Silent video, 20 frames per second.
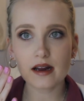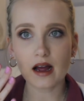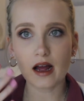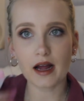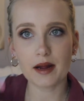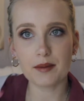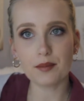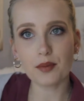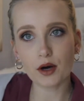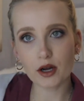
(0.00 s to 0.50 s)

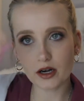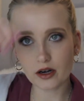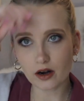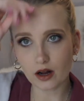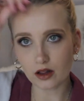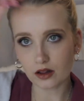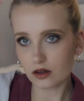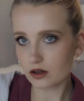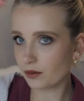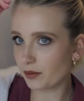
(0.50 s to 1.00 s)
I put it
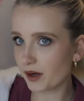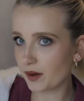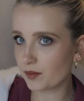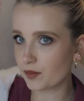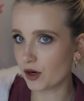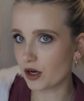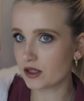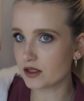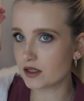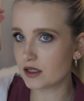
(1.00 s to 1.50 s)
a little bit
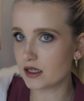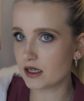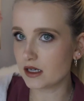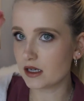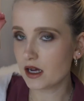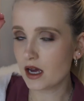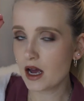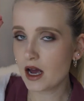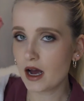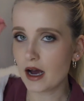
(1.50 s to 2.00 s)

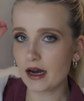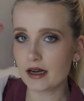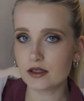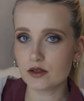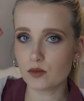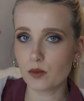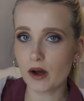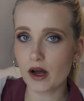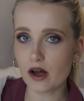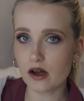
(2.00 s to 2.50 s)
bronzy
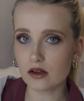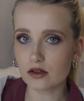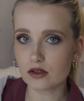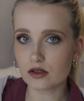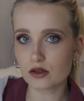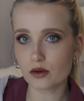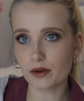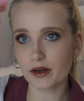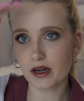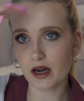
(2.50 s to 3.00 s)
as well,
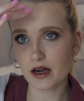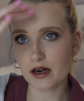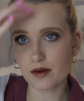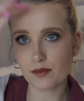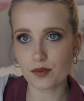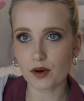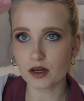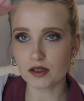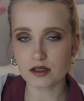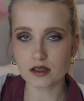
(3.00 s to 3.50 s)
so it kind
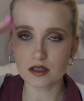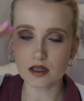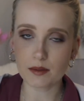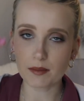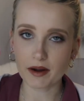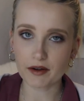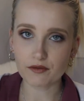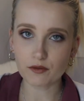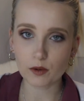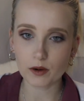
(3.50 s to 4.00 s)
of bronzes up
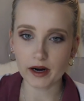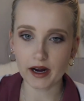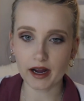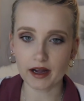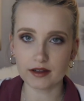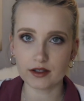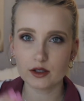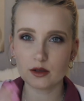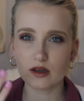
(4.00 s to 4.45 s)
my forehead.